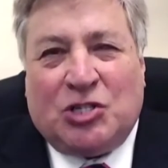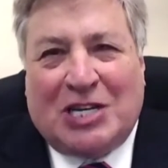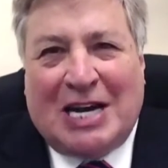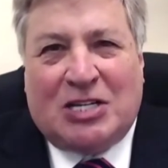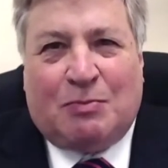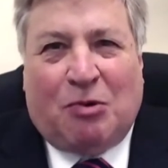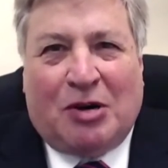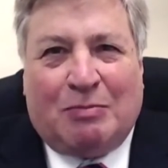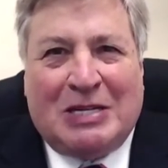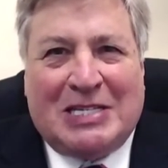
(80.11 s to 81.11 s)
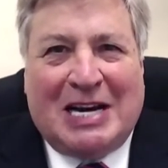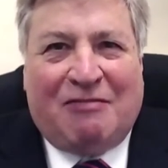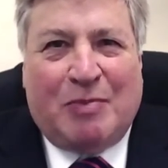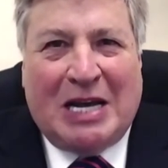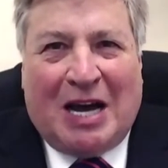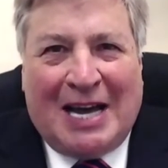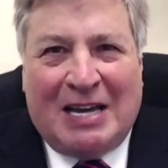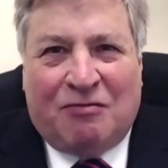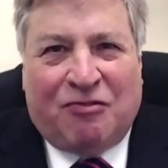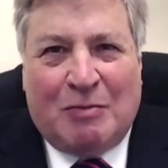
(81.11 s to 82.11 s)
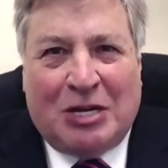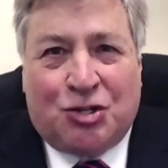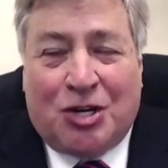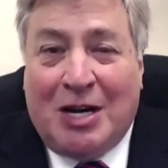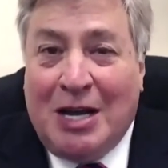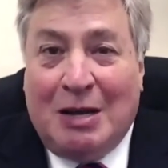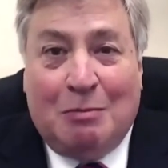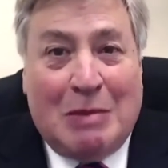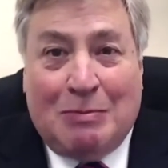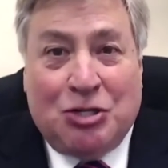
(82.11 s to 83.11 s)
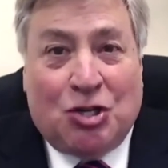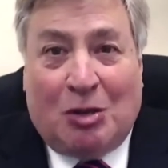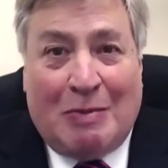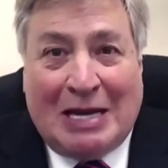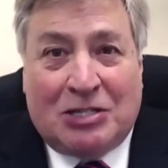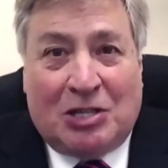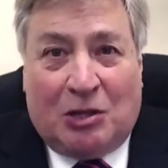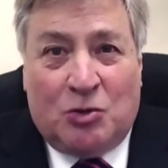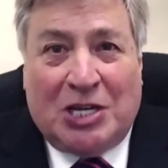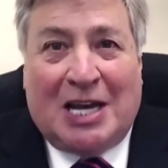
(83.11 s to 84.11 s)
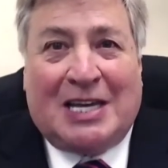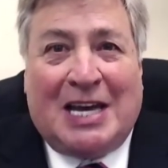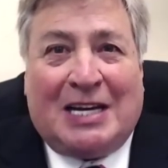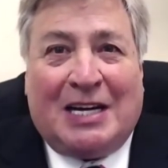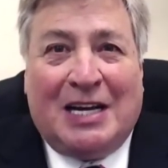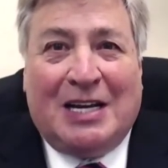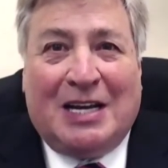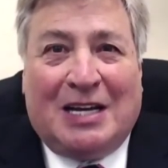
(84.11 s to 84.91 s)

State Department and FBI information, maybe she'll go back to losing again.